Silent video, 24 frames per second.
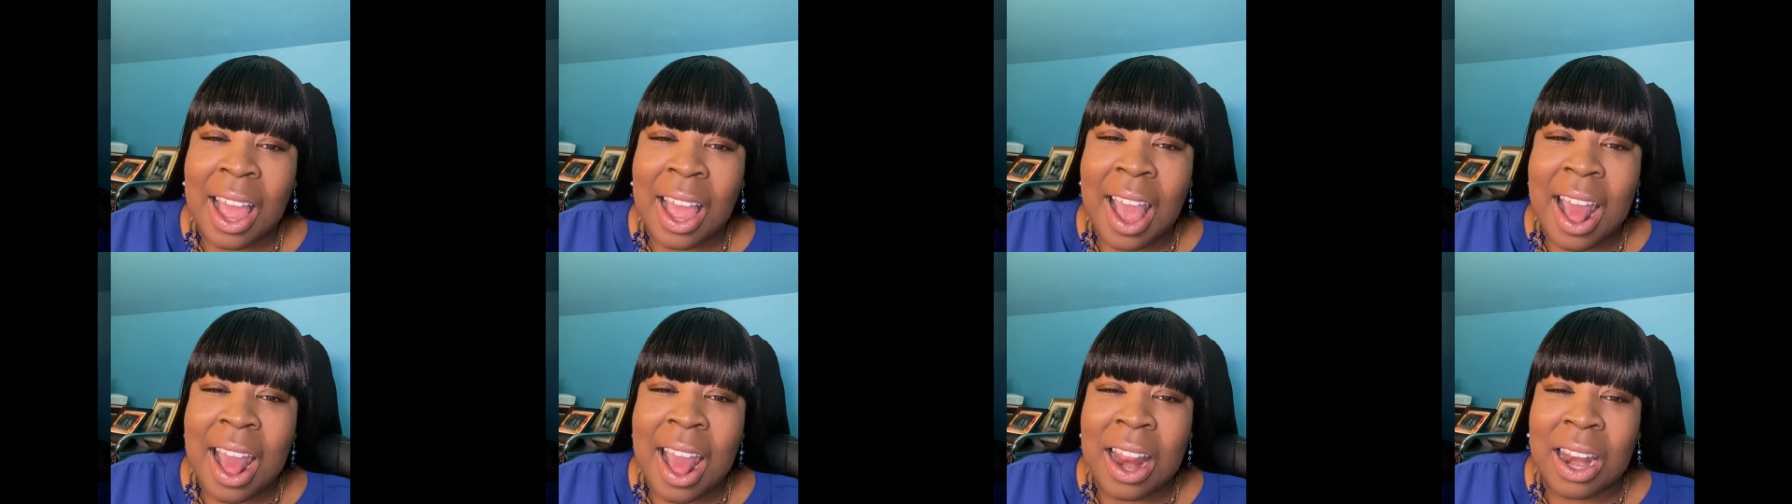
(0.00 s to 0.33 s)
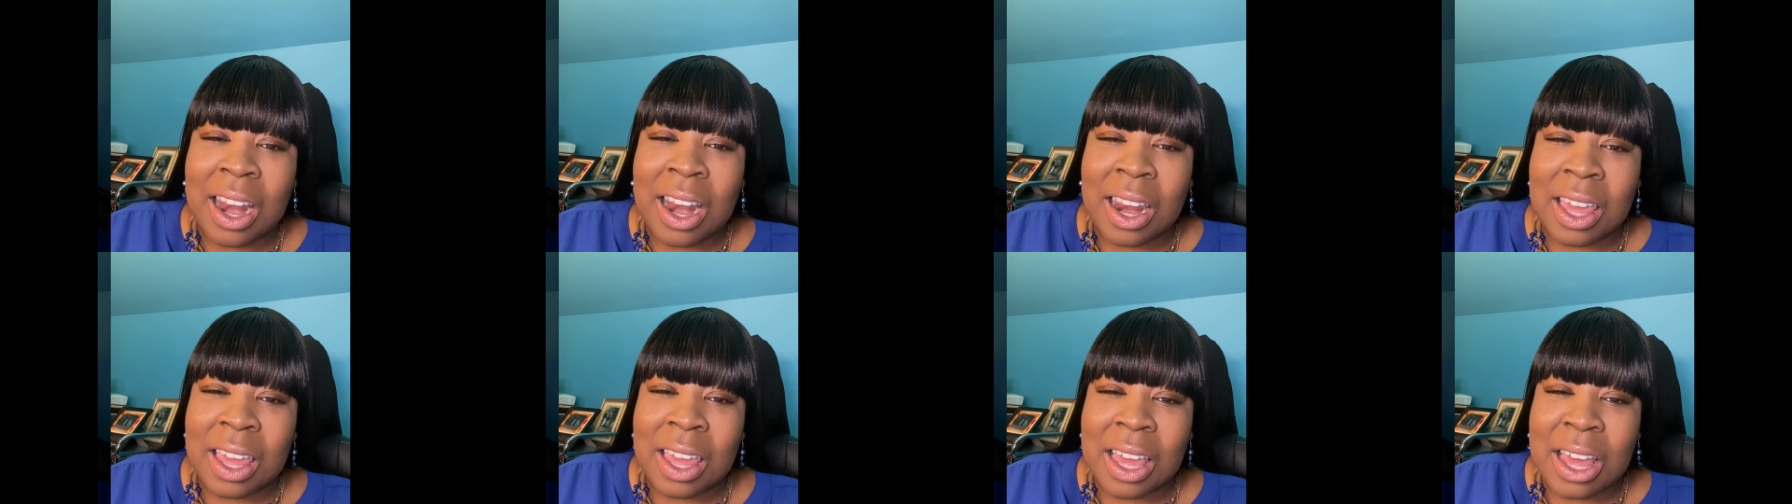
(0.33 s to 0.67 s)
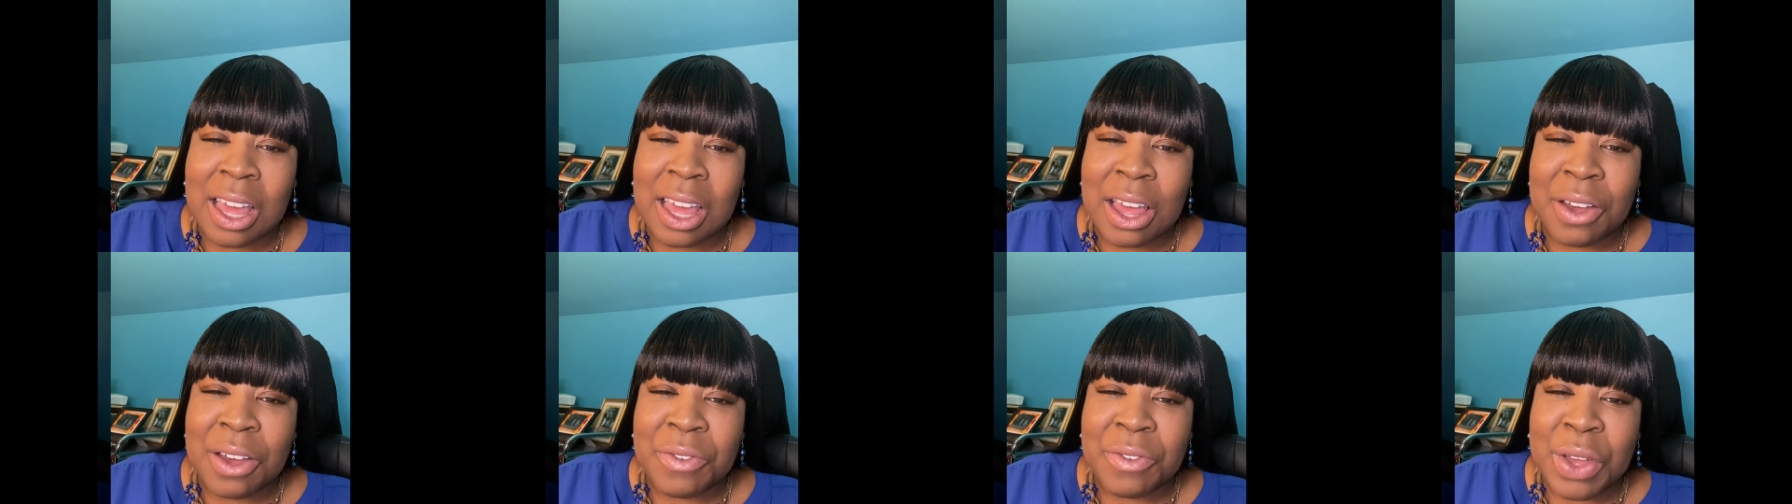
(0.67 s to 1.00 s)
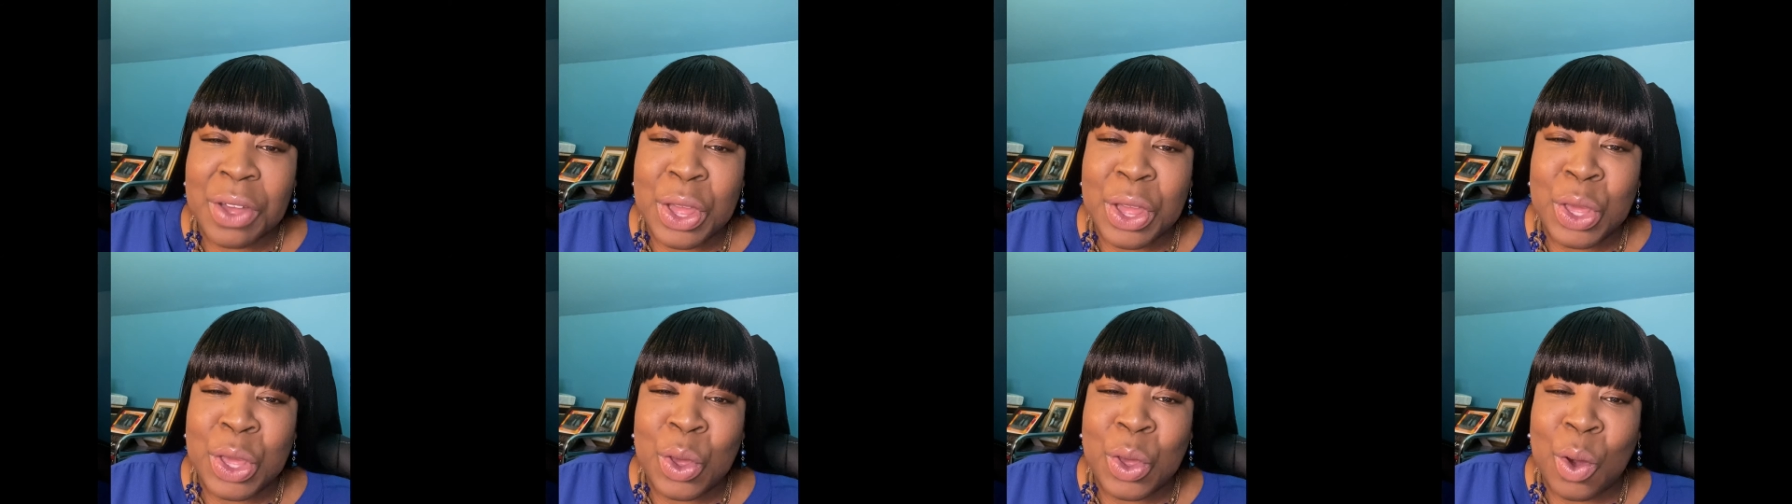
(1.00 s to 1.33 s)
and live
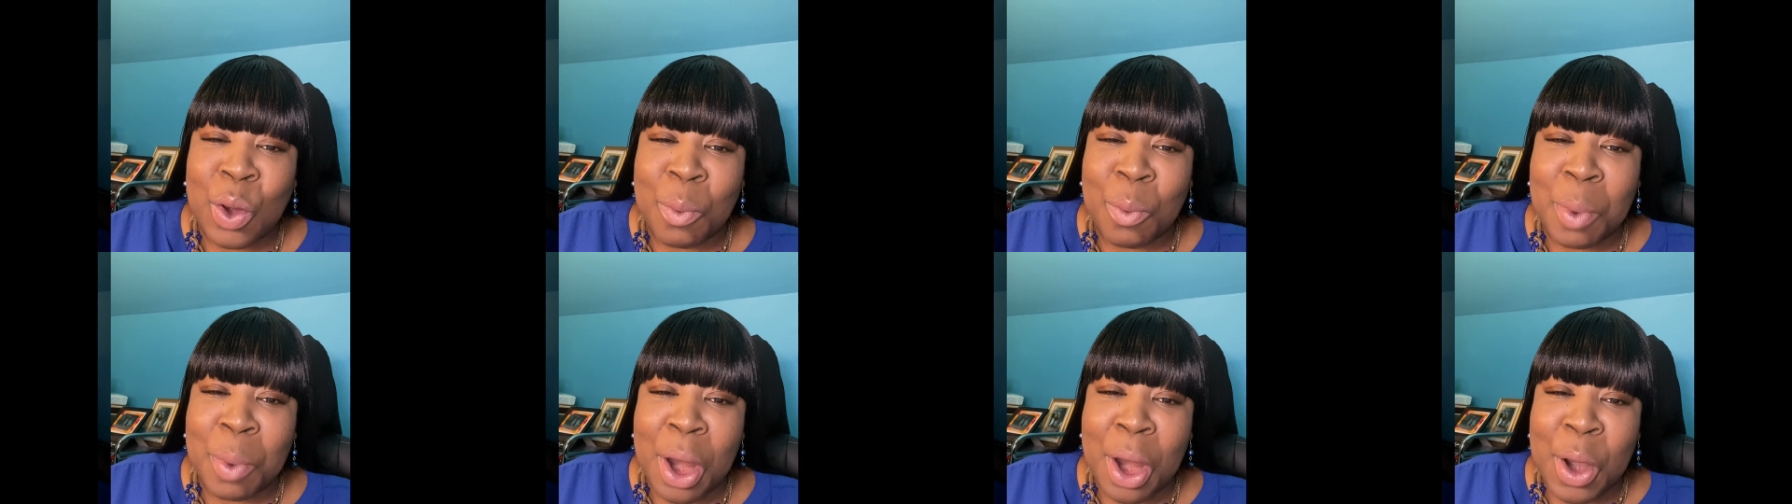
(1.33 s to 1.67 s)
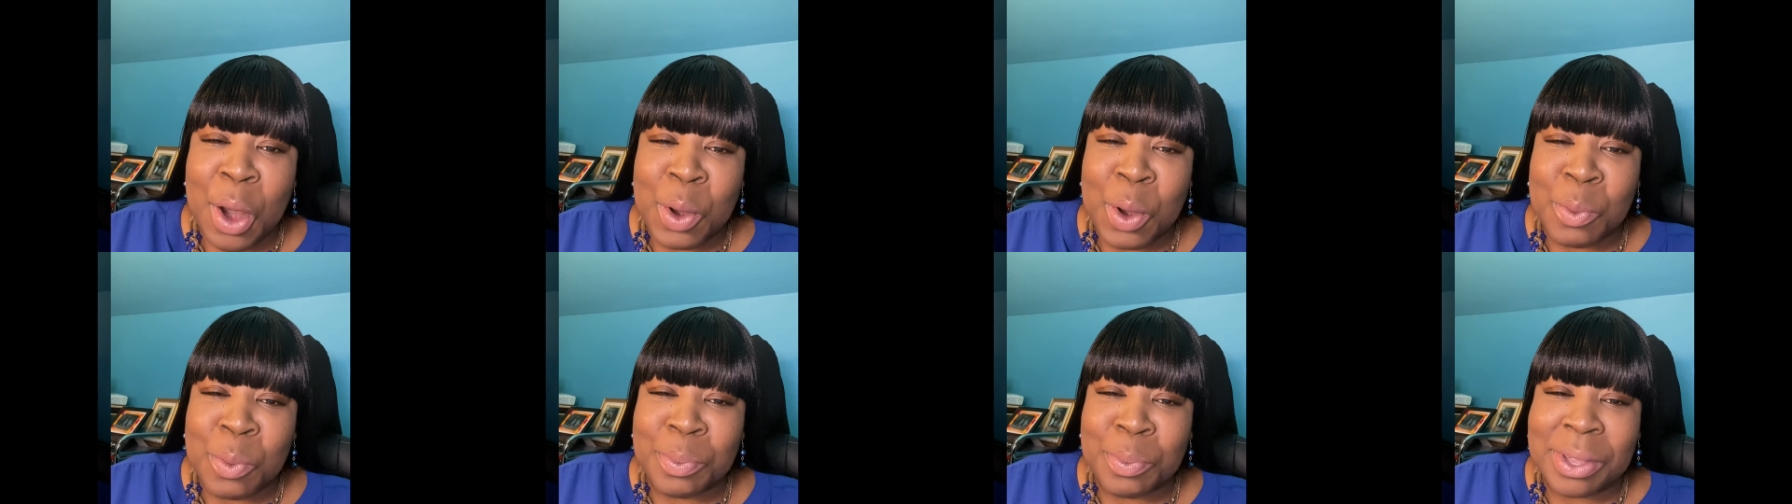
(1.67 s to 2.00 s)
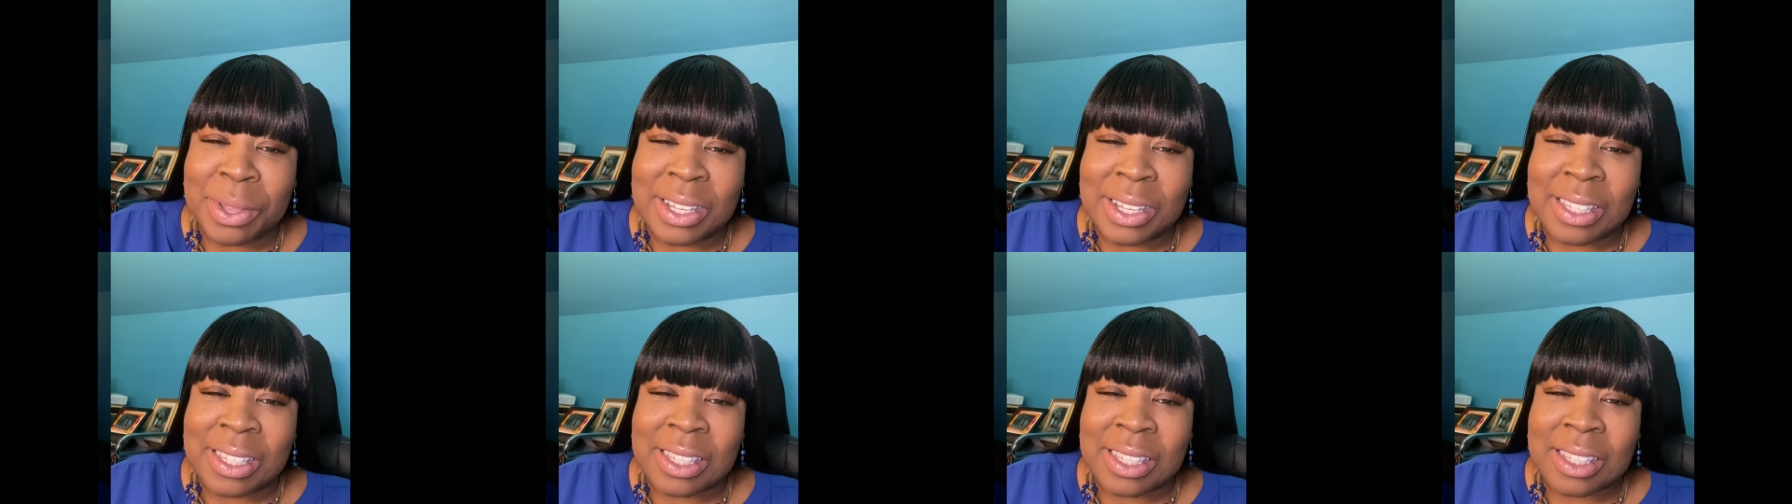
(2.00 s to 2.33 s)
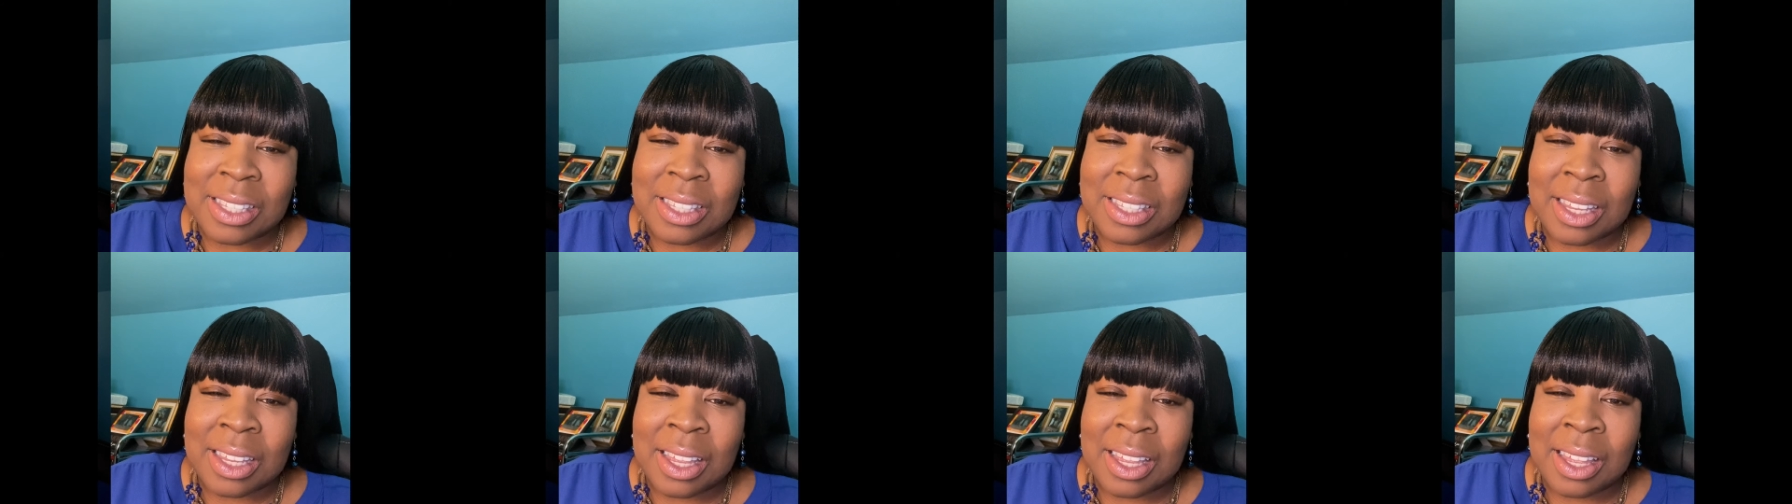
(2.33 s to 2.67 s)
your purpose